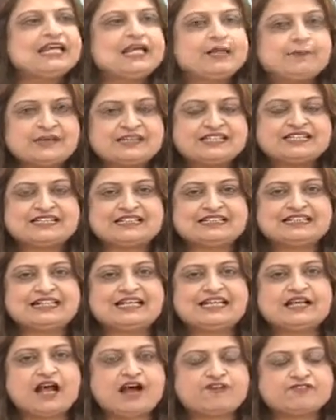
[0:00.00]

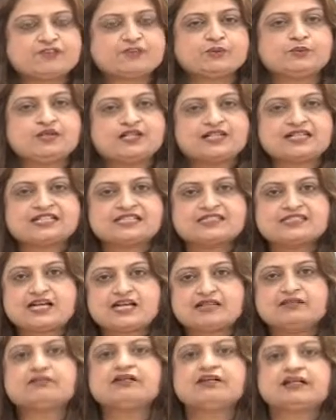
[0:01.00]
immediately after the work is
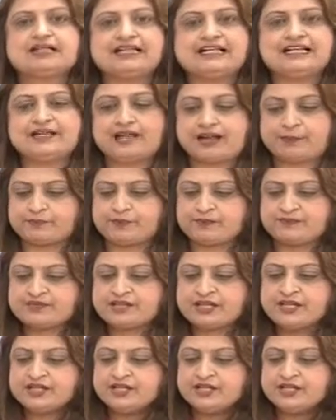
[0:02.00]
done, clean up.